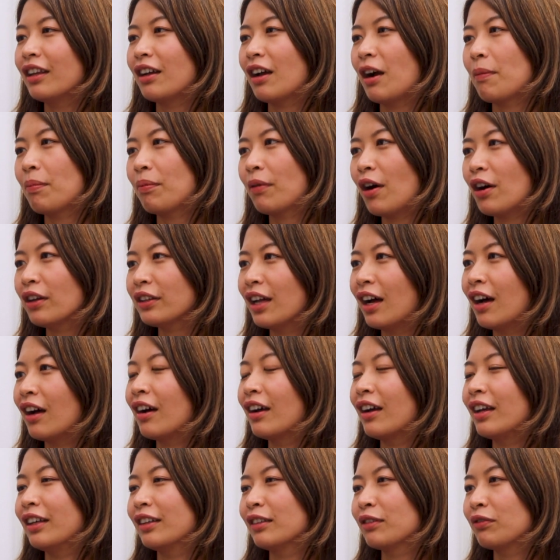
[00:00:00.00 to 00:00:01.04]
their
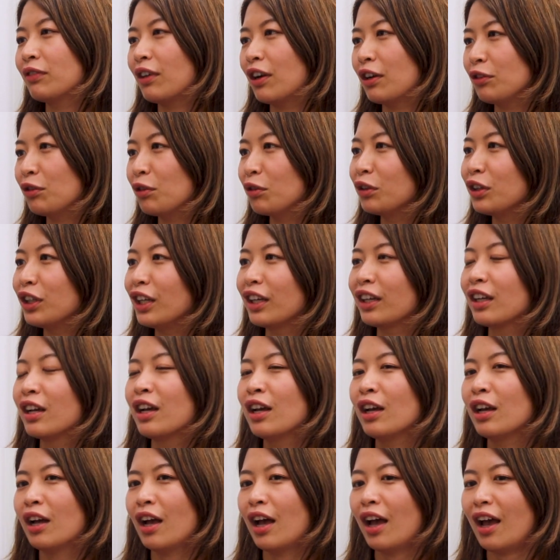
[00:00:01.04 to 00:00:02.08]
product is very unique.
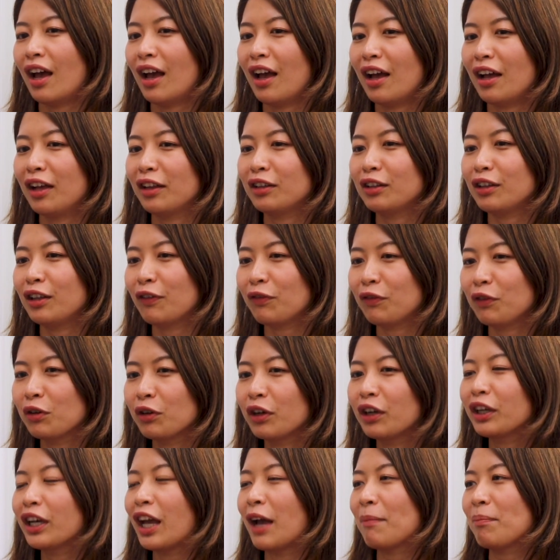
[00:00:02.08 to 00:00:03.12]
And if
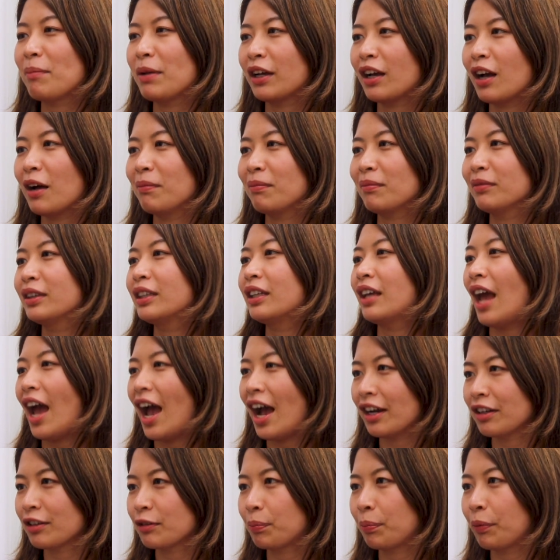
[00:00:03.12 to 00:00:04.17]
you can become the
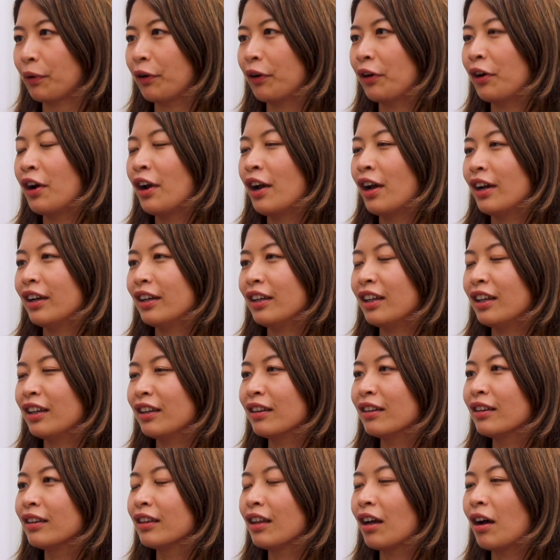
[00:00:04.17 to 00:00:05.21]
expert
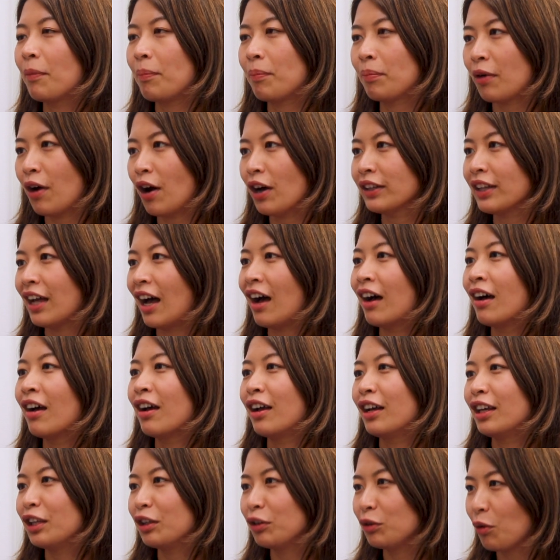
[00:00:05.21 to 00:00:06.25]
in the product
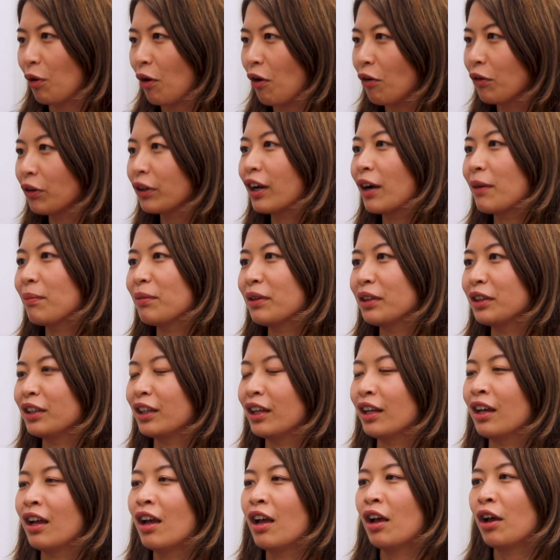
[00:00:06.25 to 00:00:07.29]
in your own
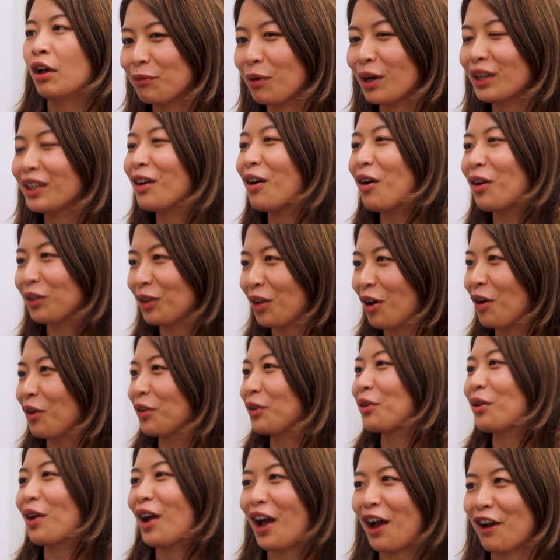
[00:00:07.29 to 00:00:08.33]
company, whether or
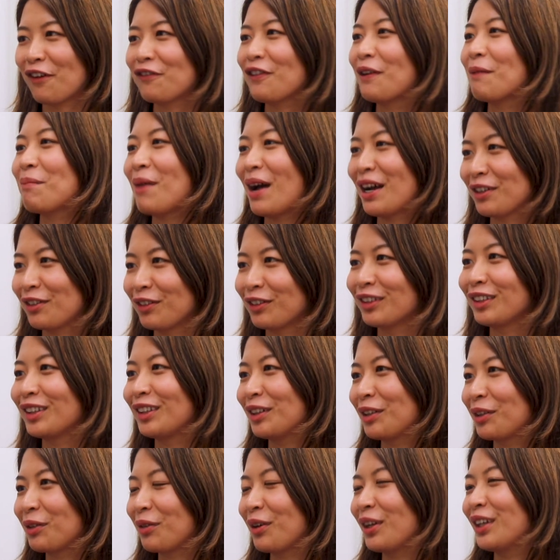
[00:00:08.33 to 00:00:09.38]
not you have a bachelor's
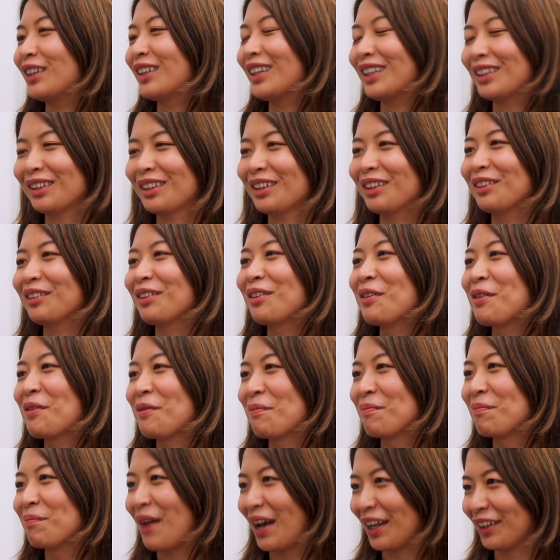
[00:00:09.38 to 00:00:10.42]
degree doesn't
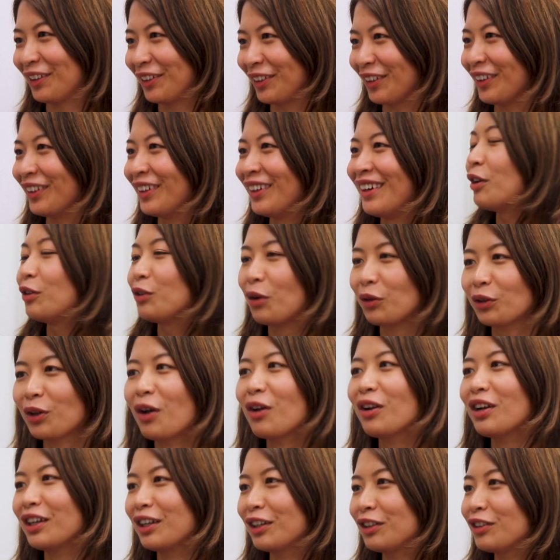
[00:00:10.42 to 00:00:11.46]
matter. Your
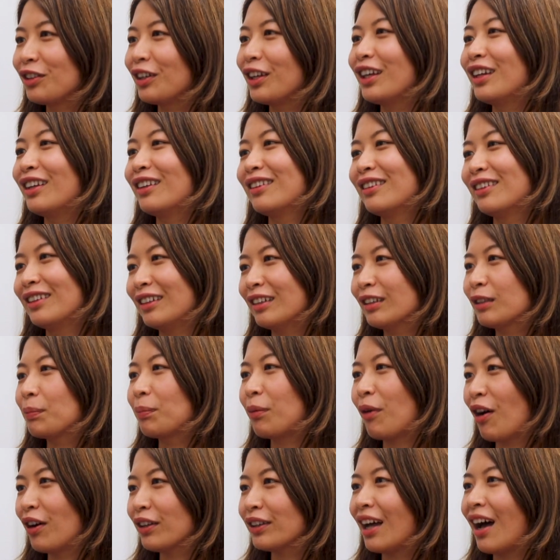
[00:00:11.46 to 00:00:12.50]
knowledge in this
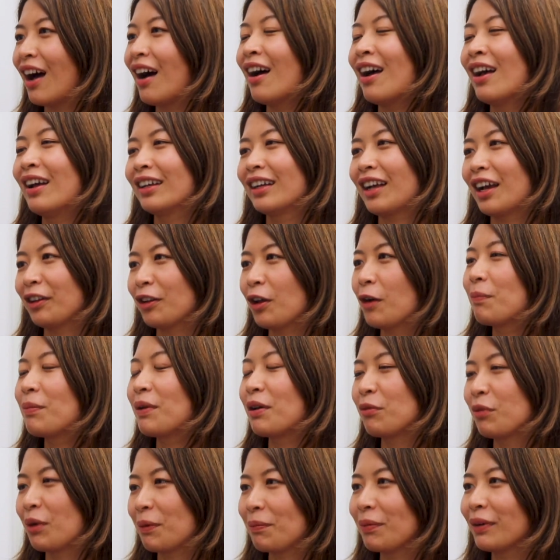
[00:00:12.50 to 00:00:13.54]
product cannot
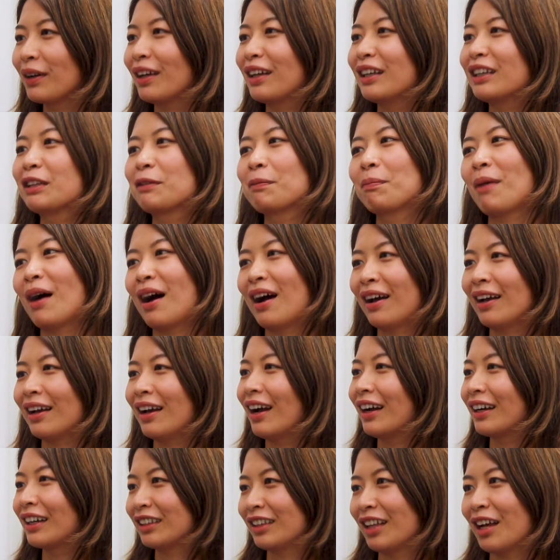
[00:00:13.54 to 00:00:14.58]
be replaced
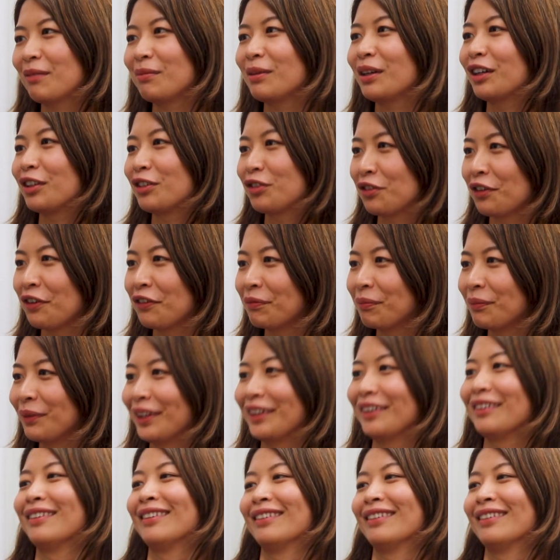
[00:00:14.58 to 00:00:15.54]
by academic achievement.